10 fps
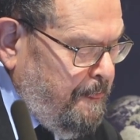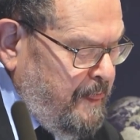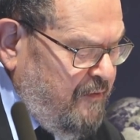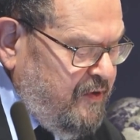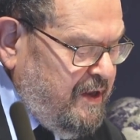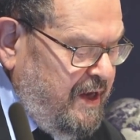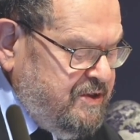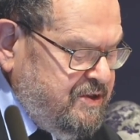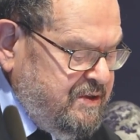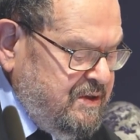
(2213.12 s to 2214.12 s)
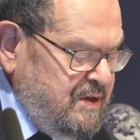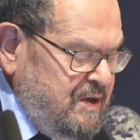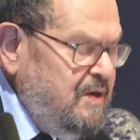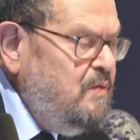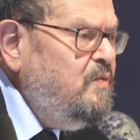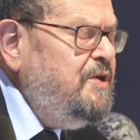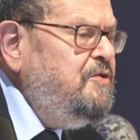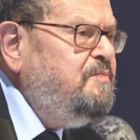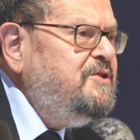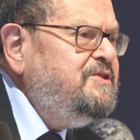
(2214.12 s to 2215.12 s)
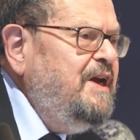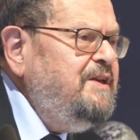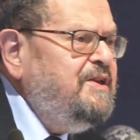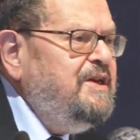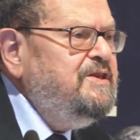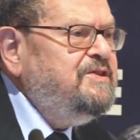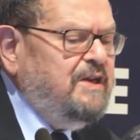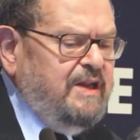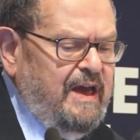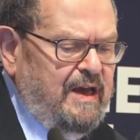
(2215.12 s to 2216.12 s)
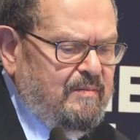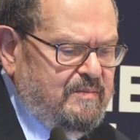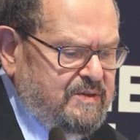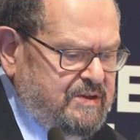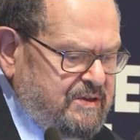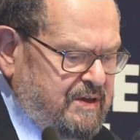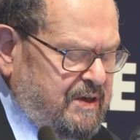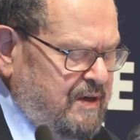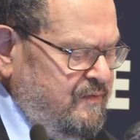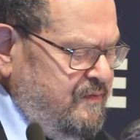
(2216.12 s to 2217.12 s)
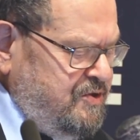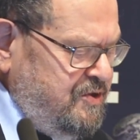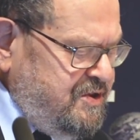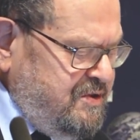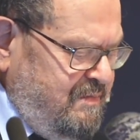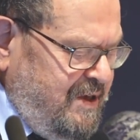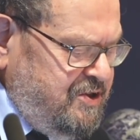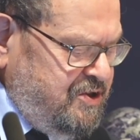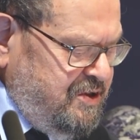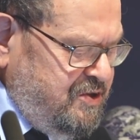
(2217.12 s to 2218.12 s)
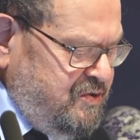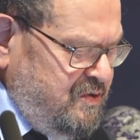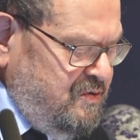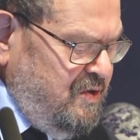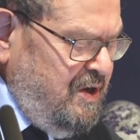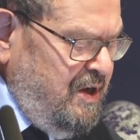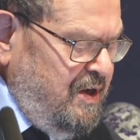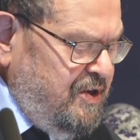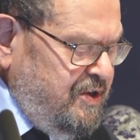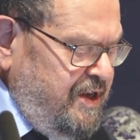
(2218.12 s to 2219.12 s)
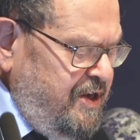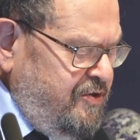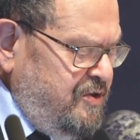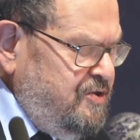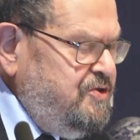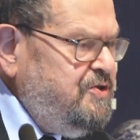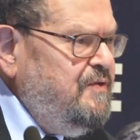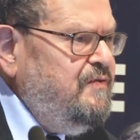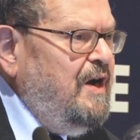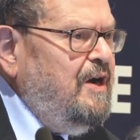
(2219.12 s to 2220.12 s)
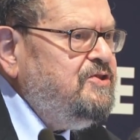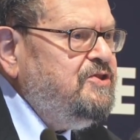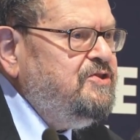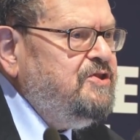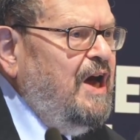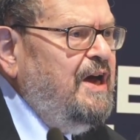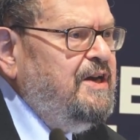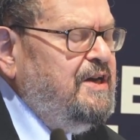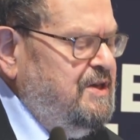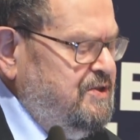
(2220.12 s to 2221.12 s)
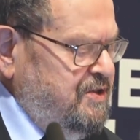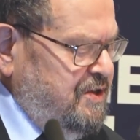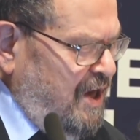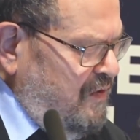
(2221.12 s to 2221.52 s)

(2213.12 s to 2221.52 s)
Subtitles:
Nevertheless, when you present these claims that I've just mentioned to the leaders of our societies and